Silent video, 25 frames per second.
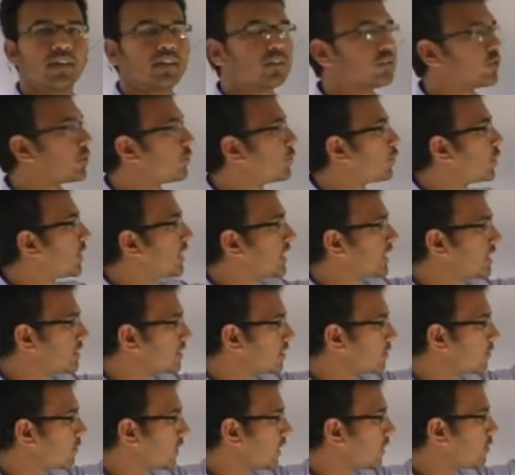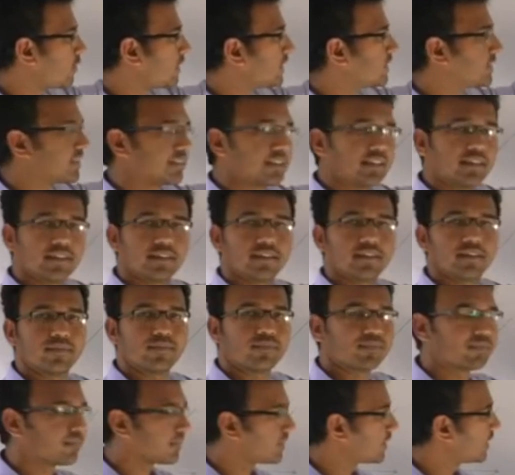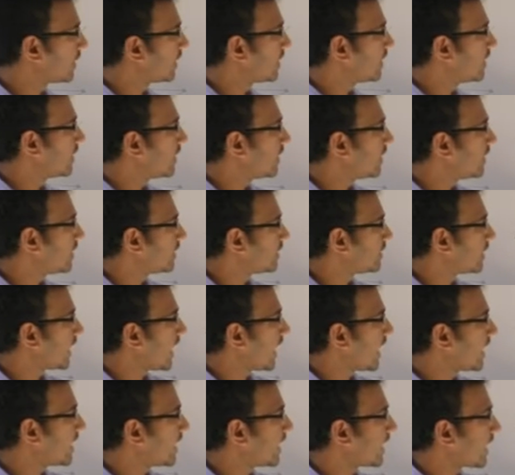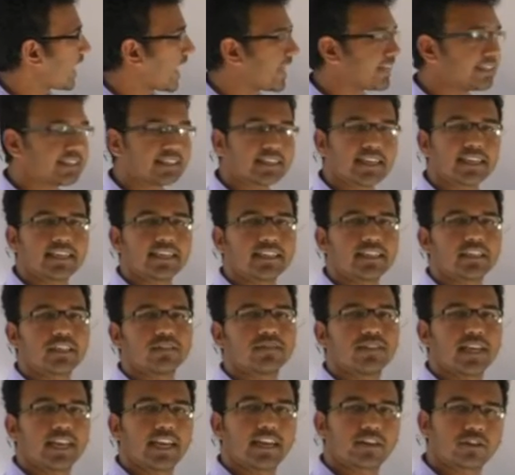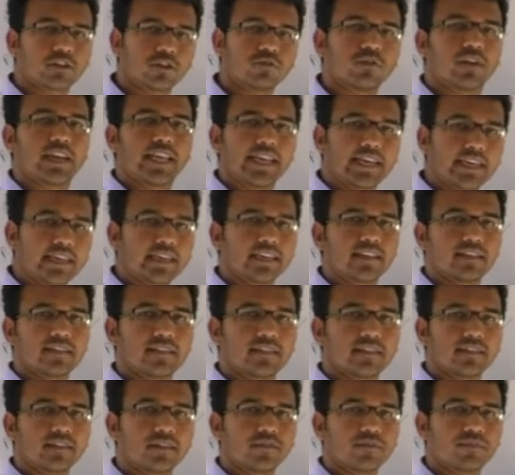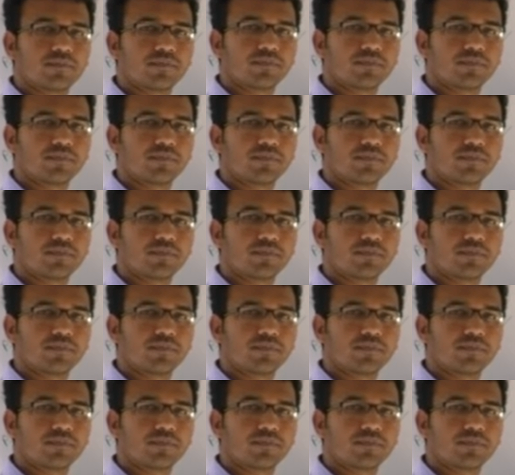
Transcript: So if you increase the frequency, the kinetic energy of the electron will increase,